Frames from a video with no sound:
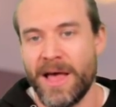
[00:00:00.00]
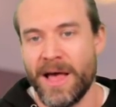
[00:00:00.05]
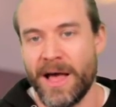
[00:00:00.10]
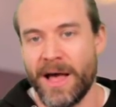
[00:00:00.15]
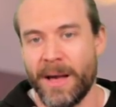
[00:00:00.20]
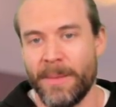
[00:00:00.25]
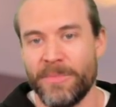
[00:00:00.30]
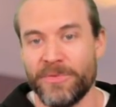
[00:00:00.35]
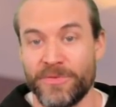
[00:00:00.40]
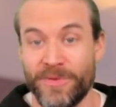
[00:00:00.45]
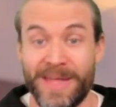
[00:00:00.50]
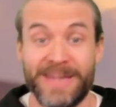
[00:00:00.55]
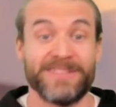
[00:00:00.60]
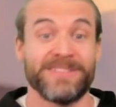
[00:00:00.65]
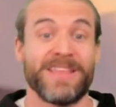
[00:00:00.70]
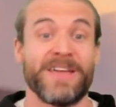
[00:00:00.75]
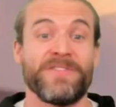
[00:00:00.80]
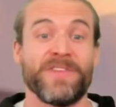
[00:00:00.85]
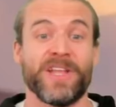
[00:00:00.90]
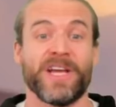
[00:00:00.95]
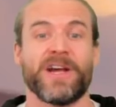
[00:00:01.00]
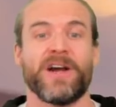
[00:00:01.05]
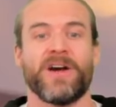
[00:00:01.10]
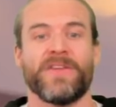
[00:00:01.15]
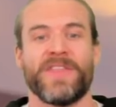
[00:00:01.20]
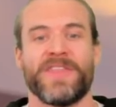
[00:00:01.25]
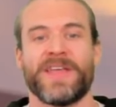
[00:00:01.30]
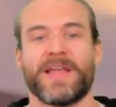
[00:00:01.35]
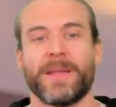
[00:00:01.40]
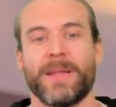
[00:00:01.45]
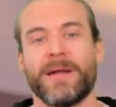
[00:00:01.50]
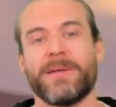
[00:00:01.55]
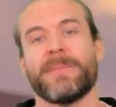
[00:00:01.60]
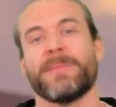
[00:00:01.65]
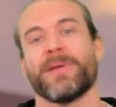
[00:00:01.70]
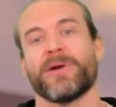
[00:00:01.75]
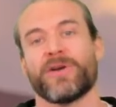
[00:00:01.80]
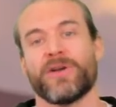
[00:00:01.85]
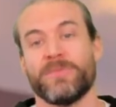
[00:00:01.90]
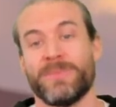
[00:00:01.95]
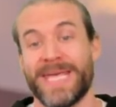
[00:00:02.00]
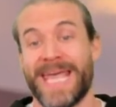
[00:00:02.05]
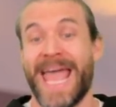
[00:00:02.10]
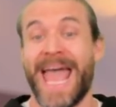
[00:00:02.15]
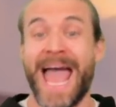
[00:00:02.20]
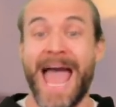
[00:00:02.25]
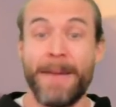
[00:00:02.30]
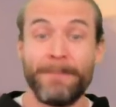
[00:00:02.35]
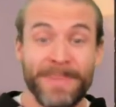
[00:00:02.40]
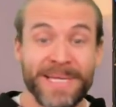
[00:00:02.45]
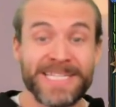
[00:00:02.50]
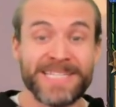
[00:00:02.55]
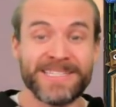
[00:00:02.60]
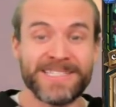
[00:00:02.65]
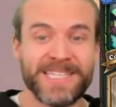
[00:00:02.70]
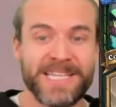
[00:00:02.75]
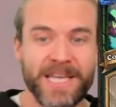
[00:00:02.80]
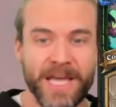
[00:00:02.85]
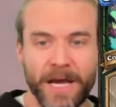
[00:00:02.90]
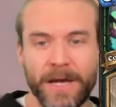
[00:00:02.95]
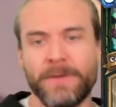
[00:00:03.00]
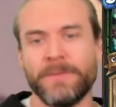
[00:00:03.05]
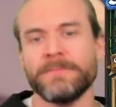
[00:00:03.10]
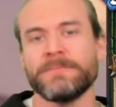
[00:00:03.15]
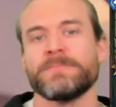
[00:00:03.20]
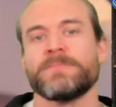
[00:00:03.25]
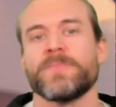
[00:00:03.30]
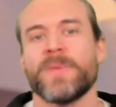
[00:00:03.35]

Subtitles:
So that is definitely a card that I think a lot of people are going to be happy to see go.